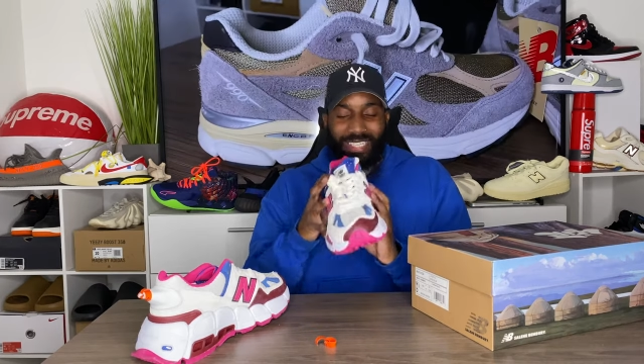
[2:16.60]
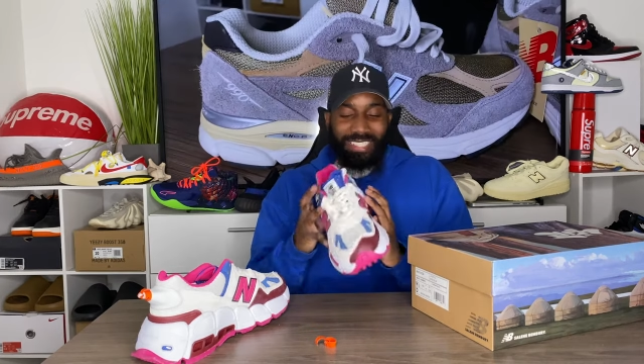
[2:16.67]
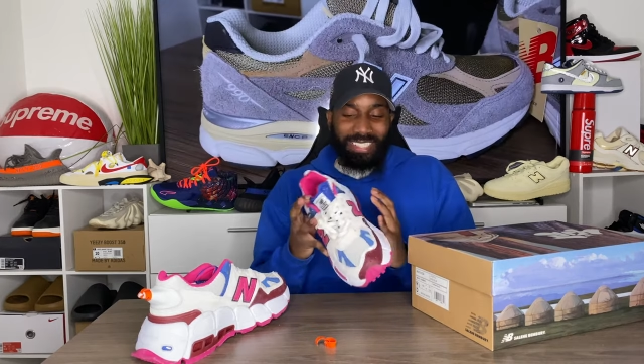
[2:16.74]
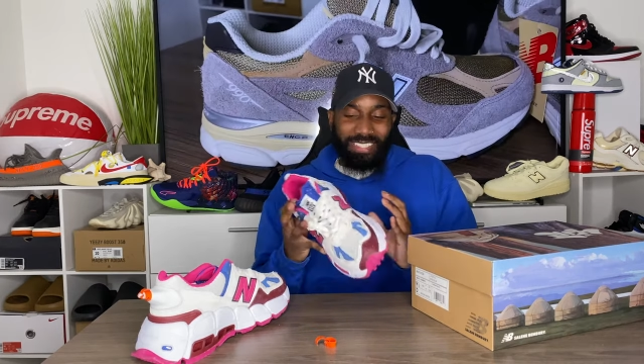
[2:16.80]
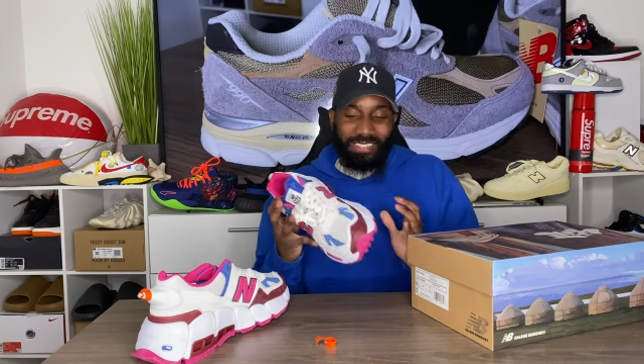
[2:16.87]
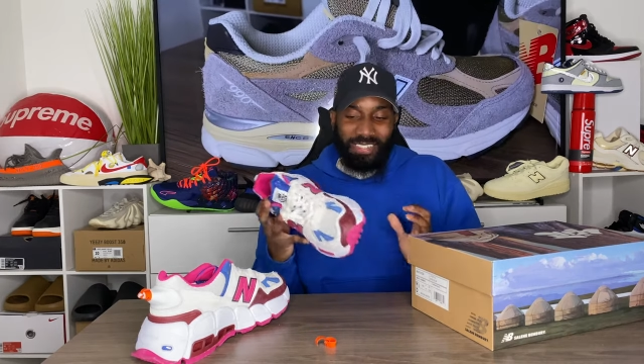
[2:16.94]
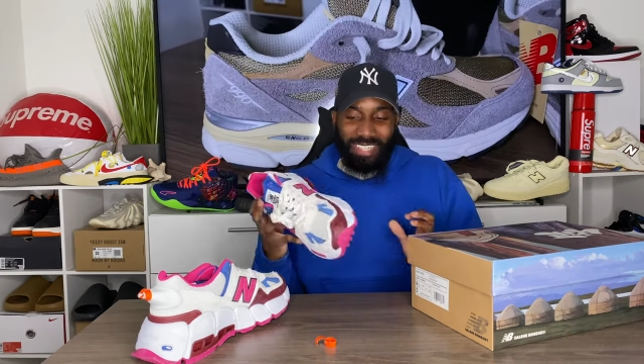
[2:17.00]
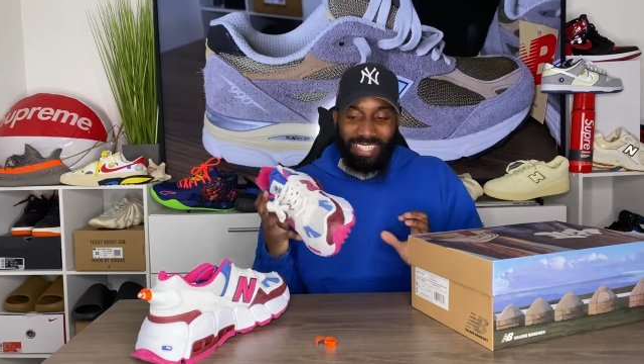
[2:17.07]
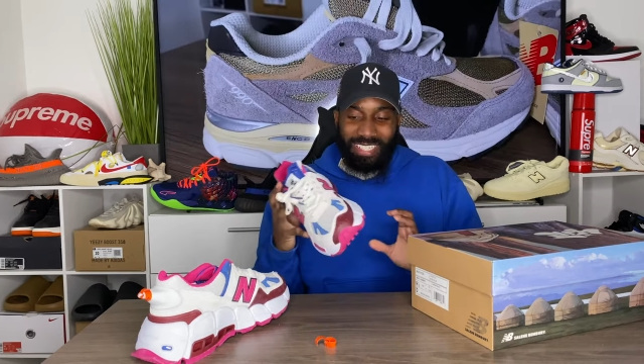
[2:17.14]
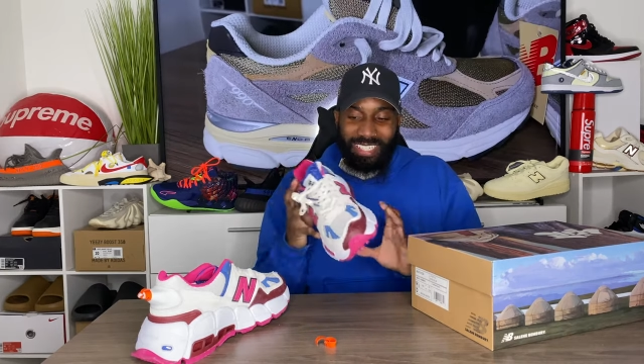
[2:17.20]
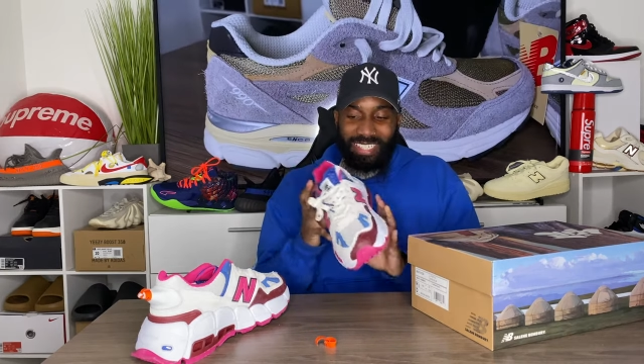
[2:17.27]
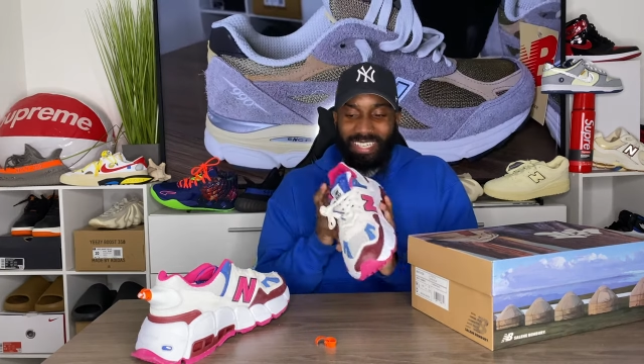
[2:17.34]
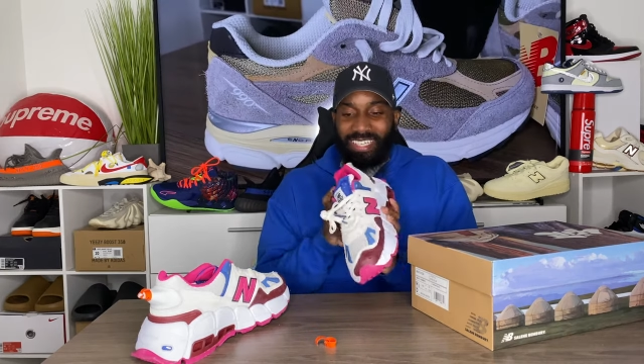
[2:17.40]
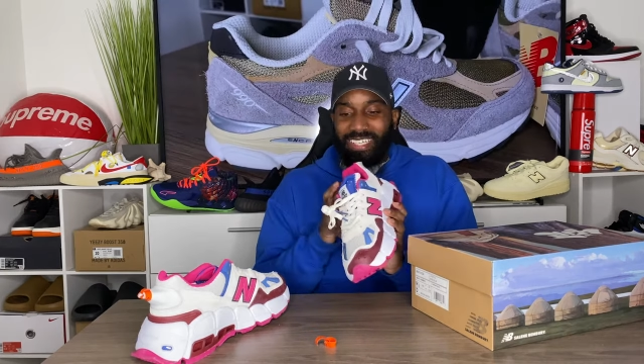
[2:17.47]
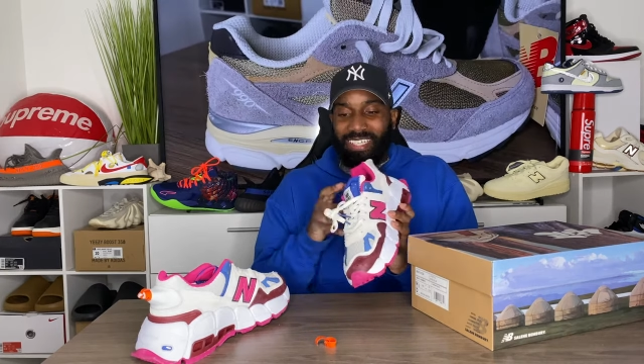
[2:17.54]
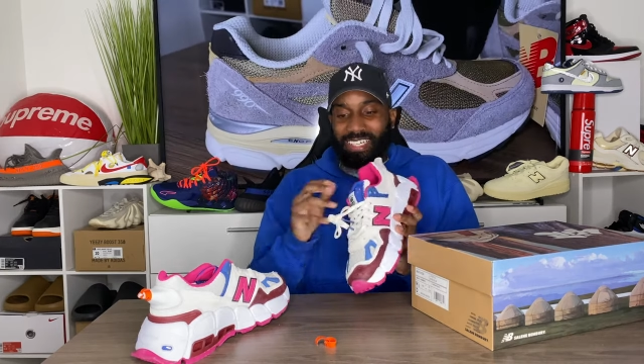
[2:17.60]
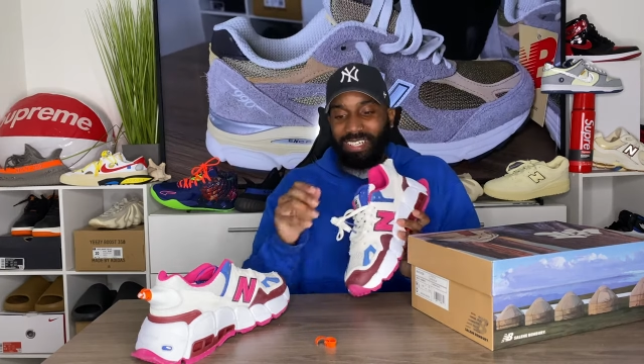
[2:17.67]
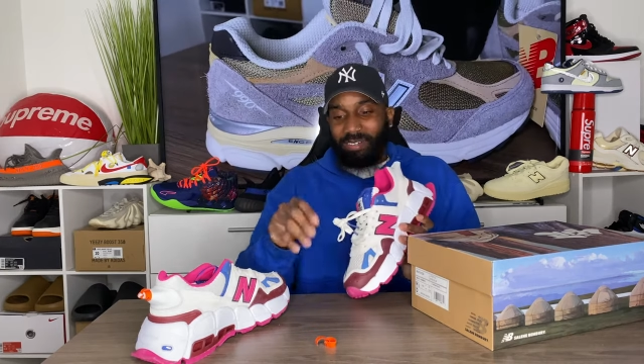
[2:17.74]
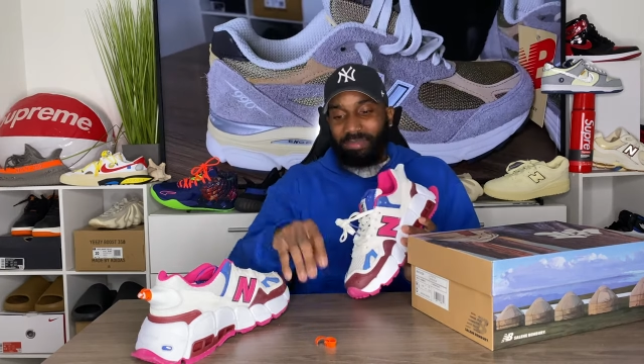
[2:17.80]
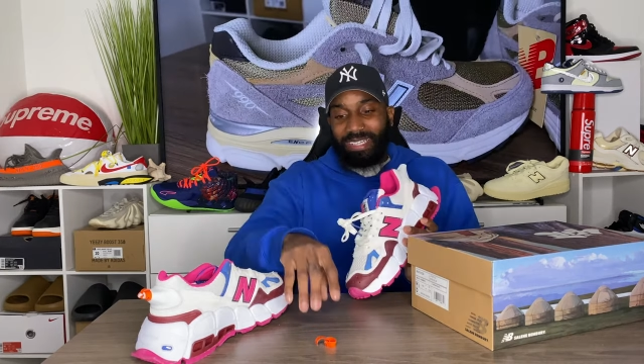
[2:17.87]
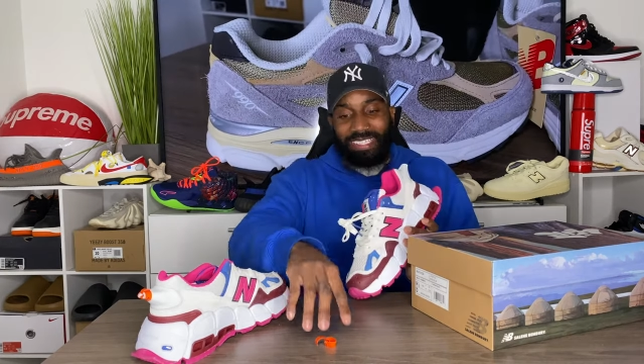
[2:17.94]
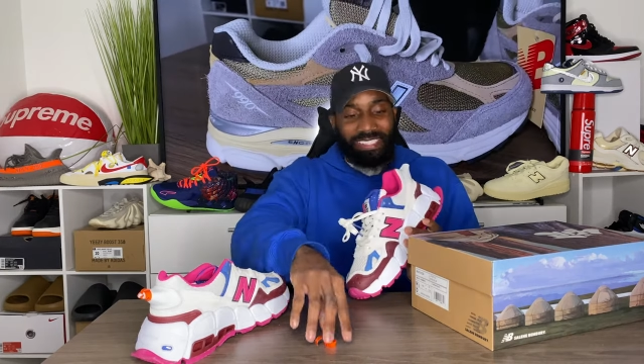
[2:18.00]
So uh, yeah,
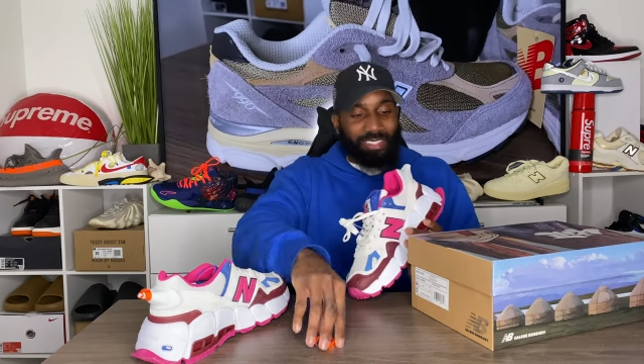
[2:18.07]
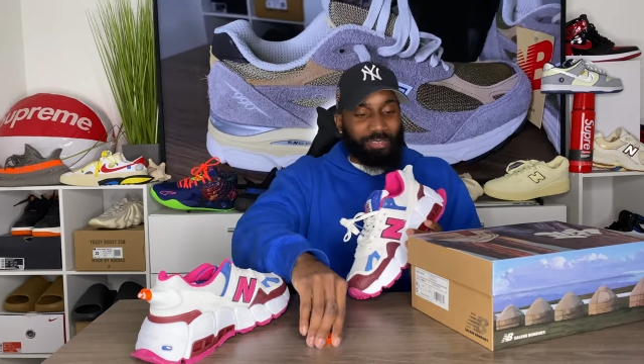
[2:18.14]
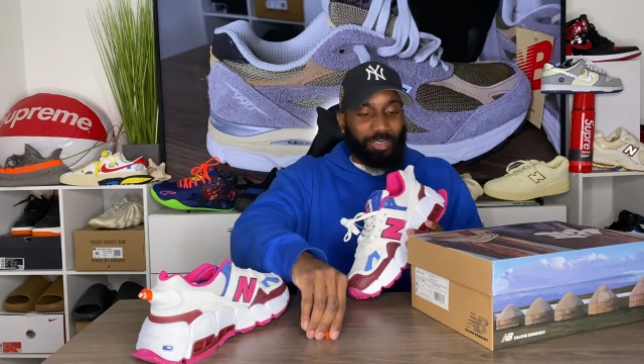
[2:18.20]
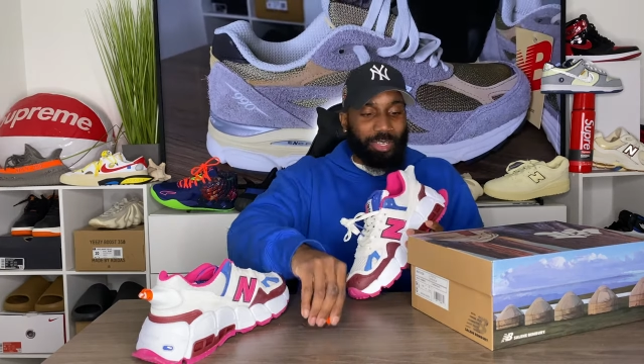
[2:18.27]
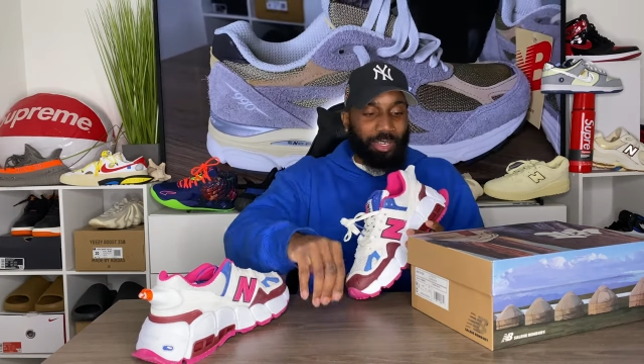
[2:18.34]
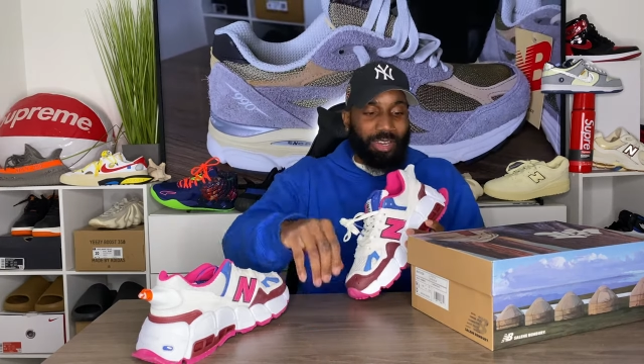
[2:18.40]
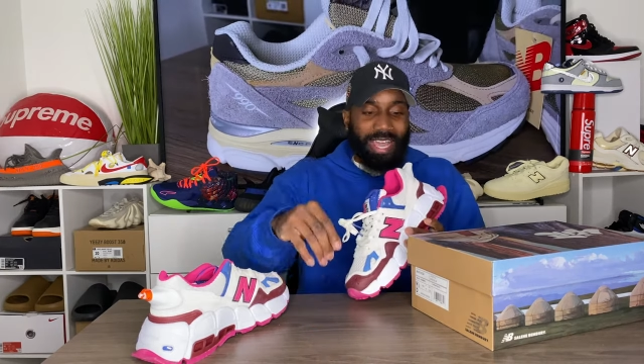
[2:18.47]
um, it is a real